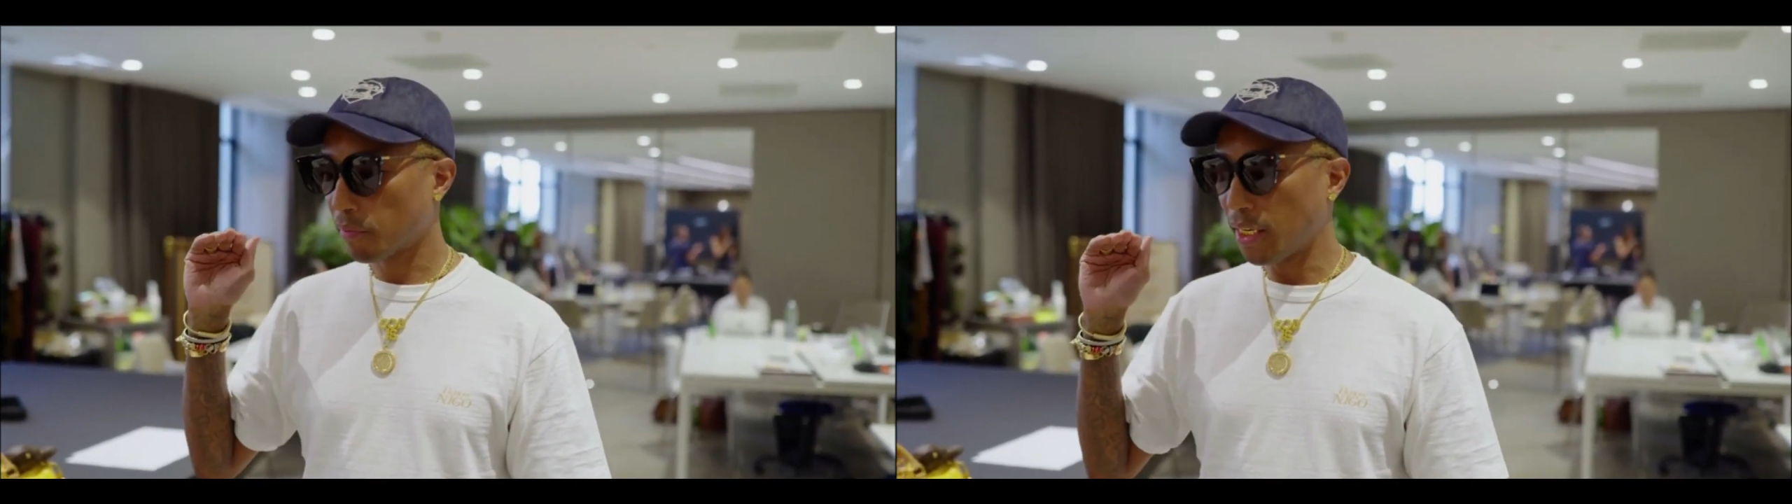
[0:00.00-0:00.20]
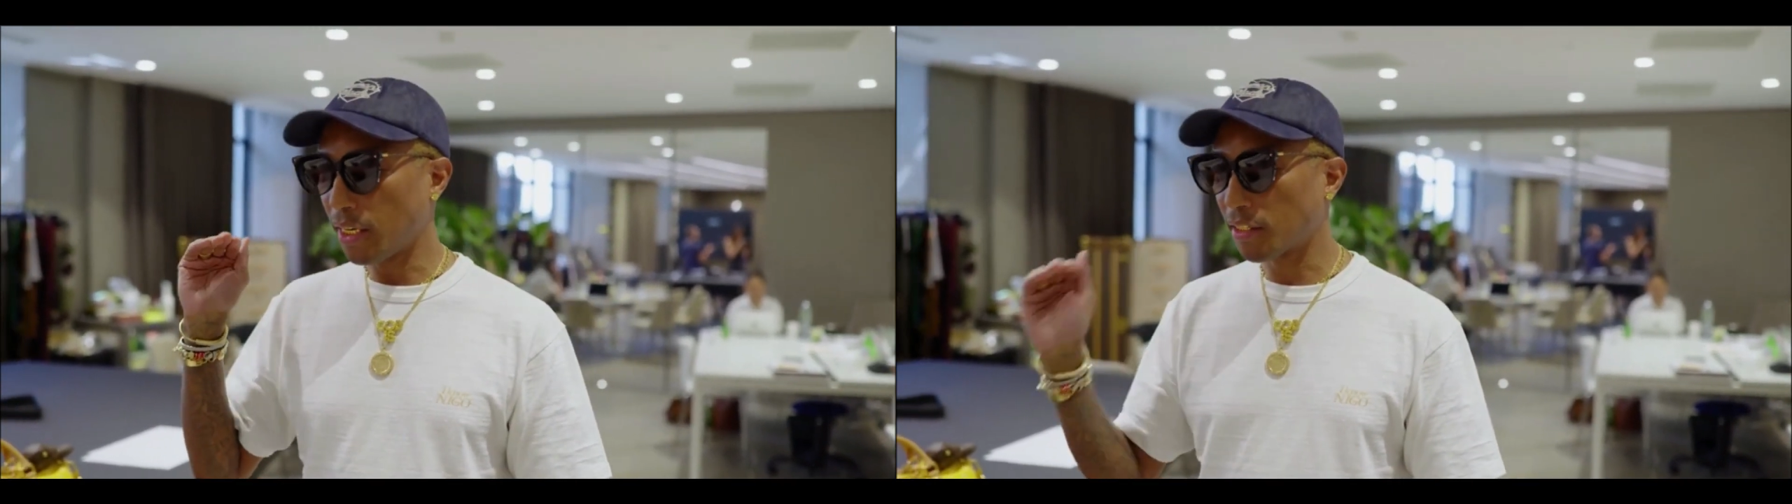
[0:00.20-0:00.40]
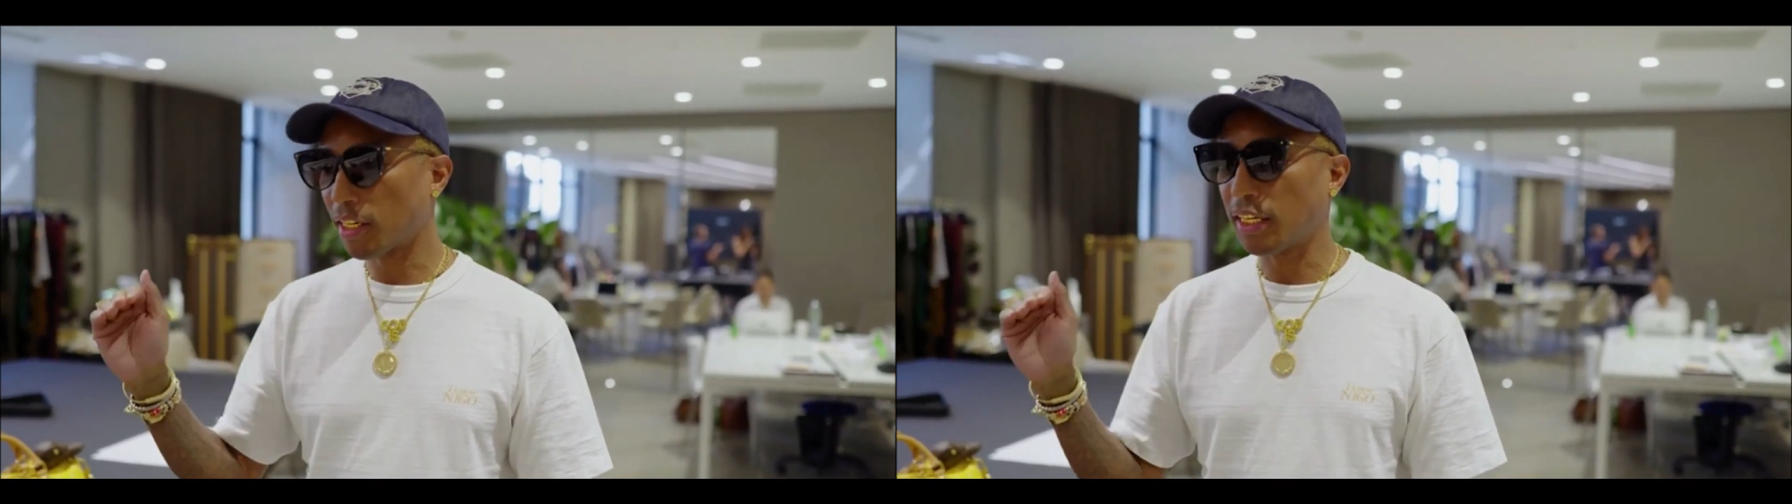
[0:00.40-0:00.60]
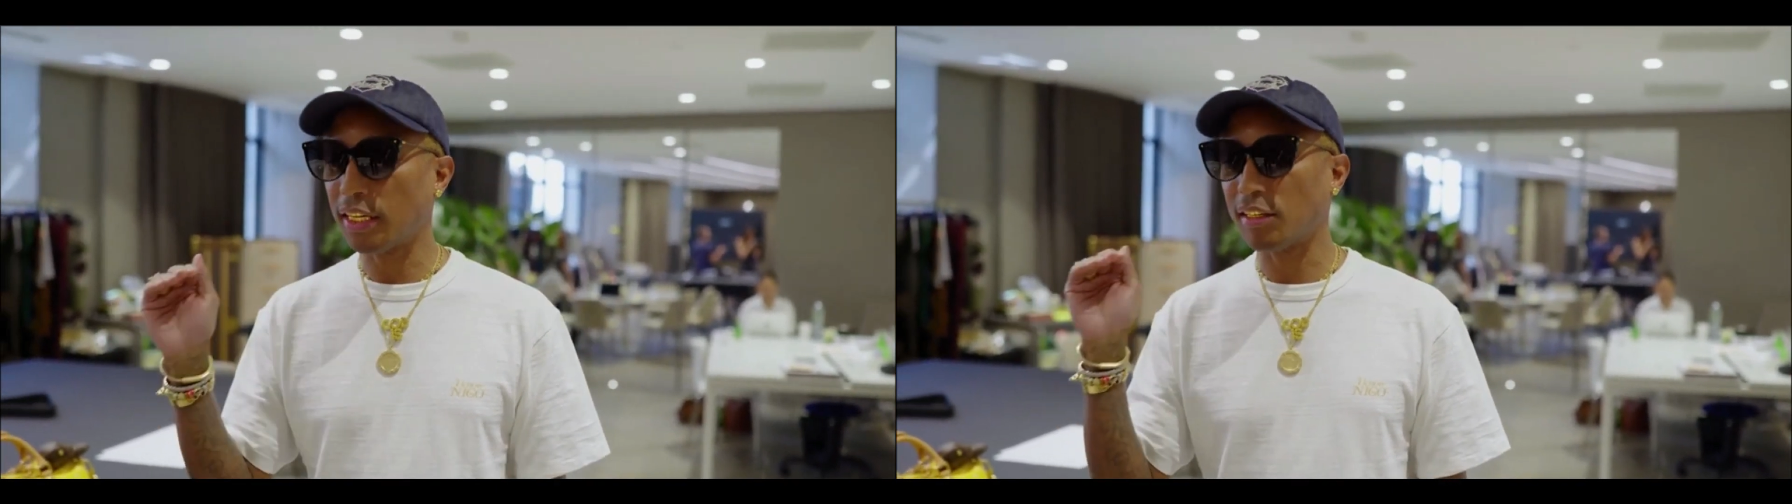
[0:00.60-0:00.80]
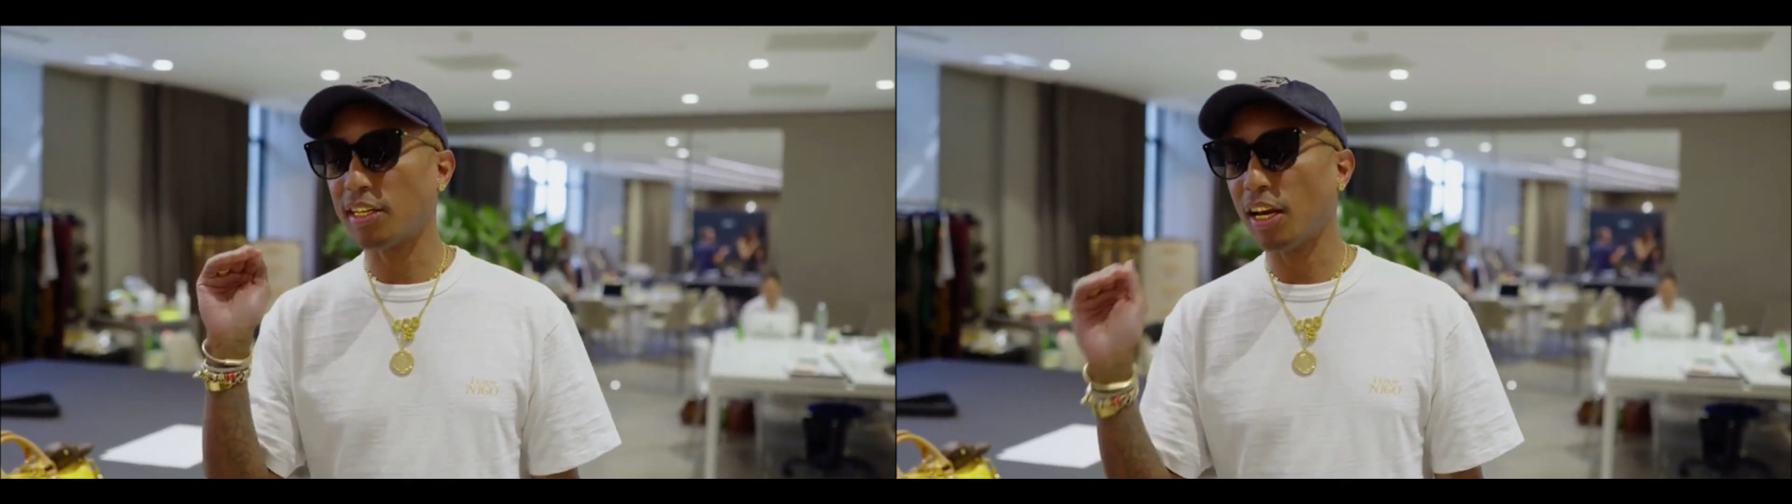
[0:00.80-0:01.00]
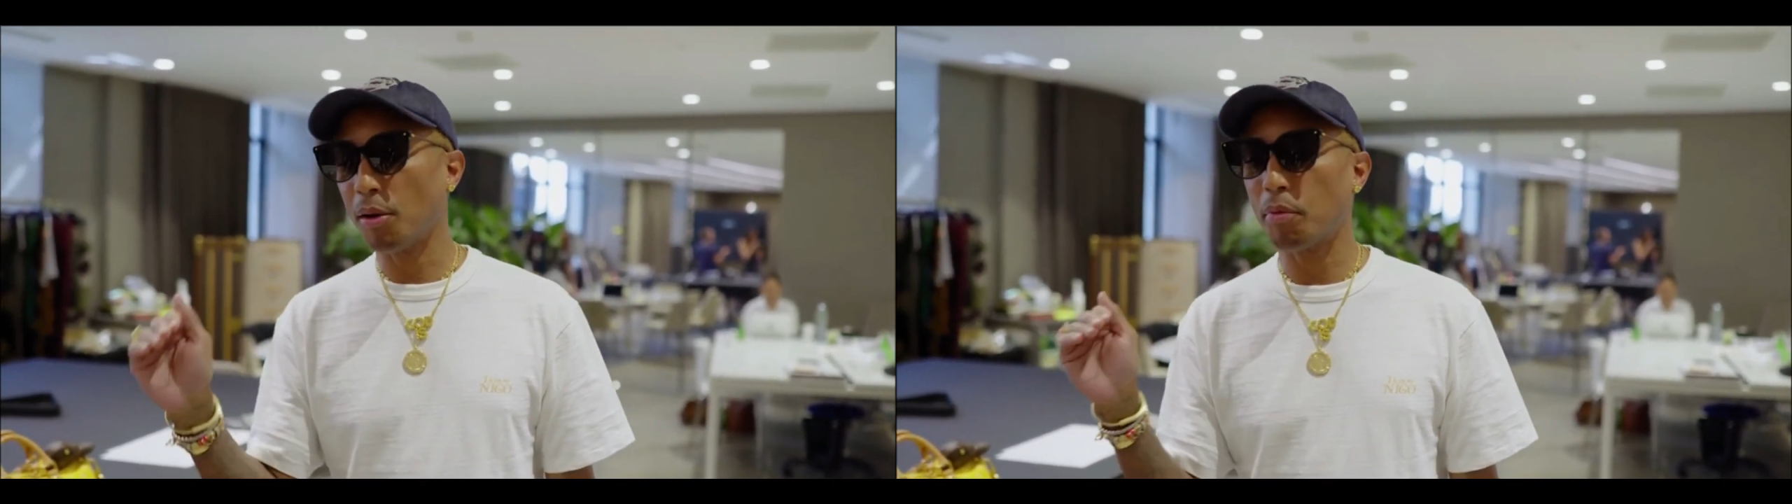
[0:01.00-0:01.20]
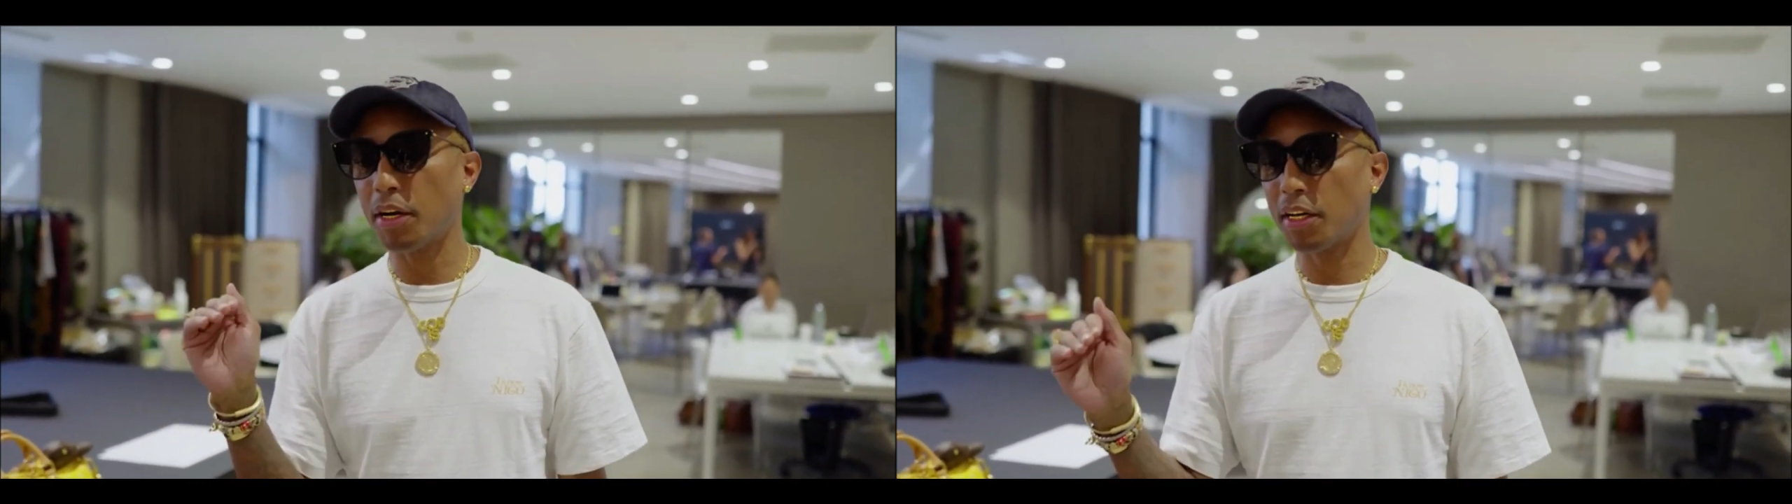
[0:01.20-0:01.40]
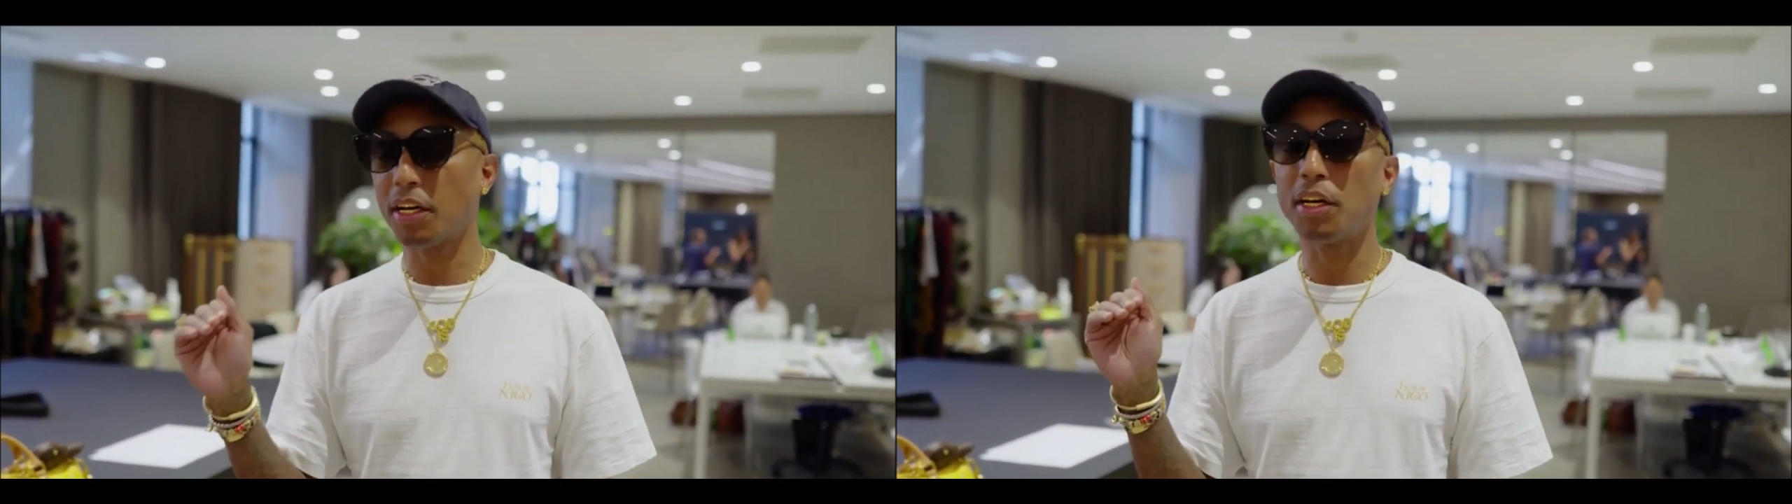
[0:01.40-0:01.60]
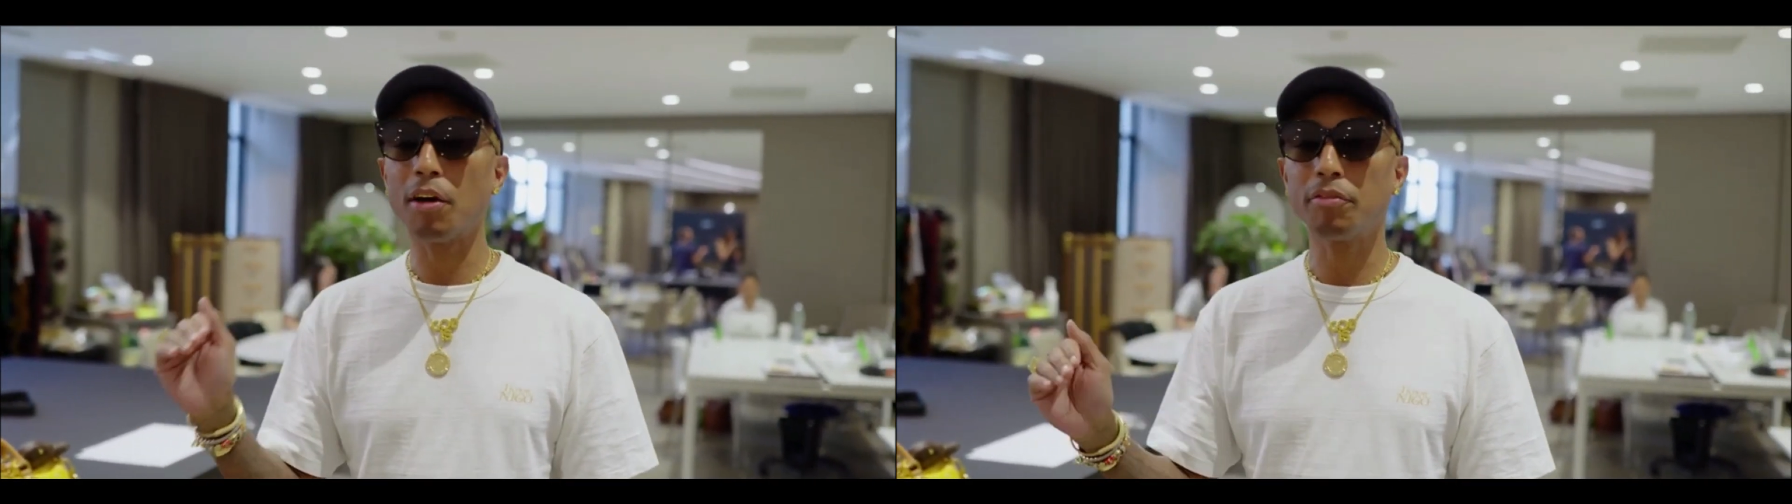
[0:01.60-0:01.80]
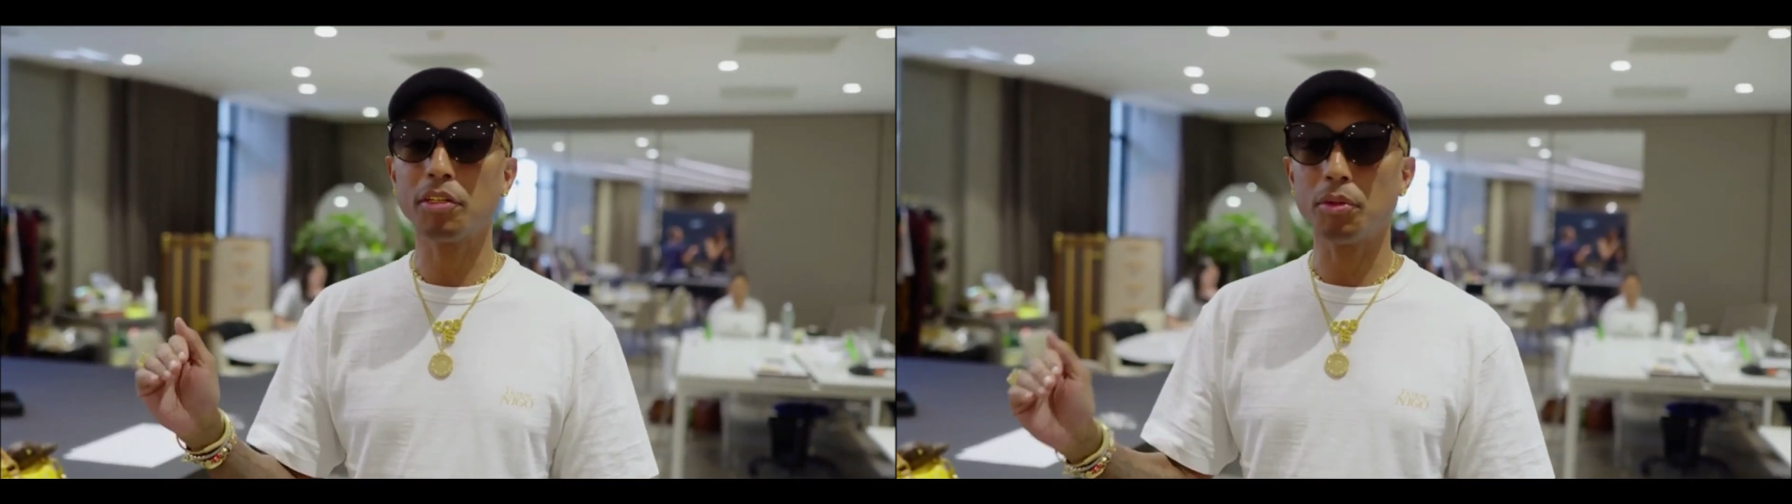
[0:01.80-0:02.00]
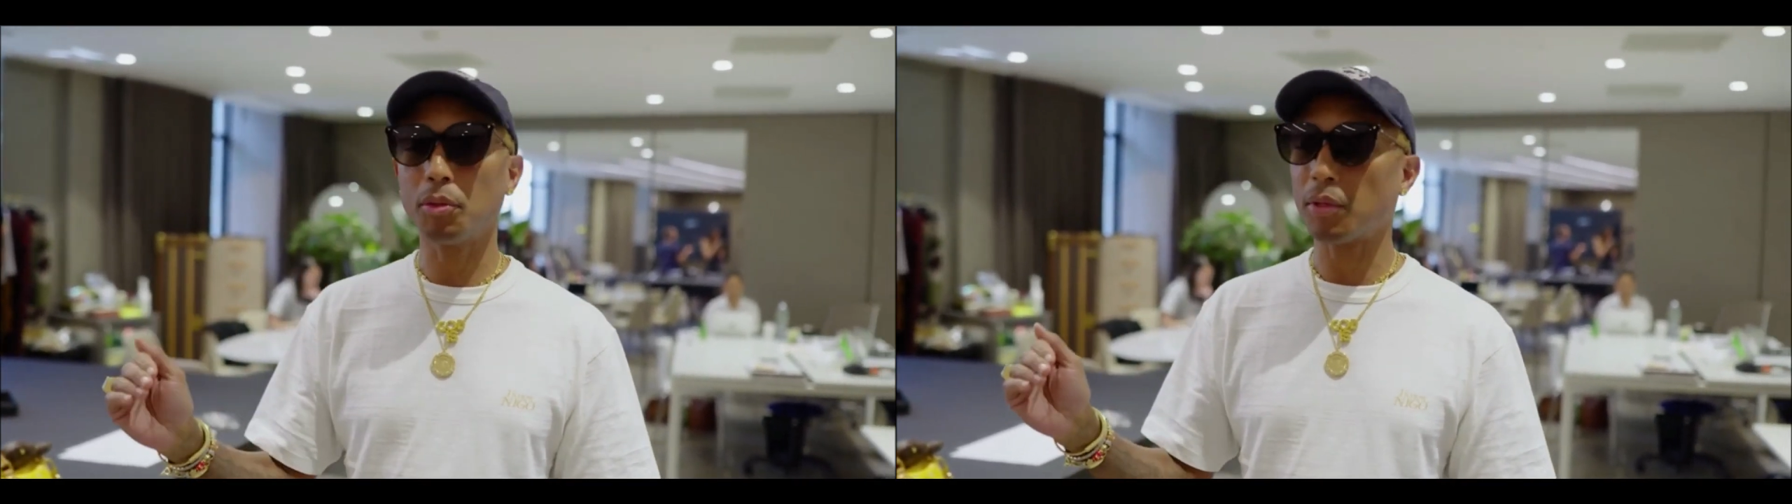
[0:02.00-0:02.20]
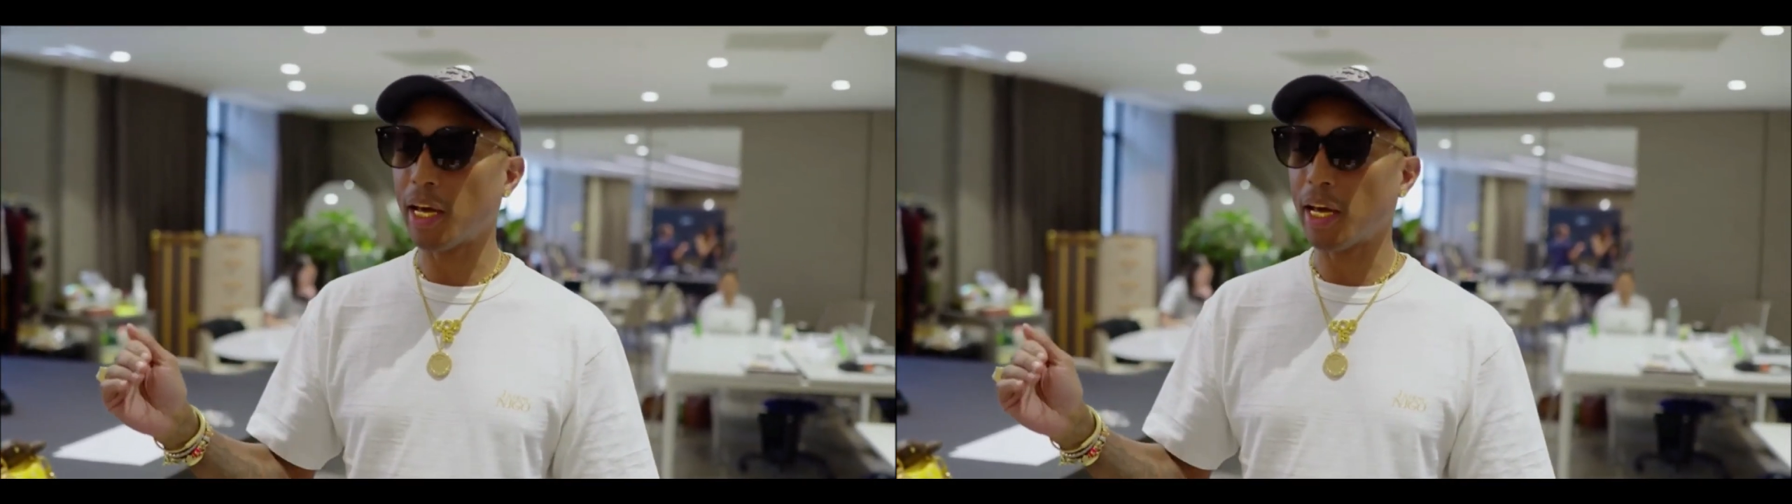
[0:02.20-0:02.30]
it doesn't get celebrated enough to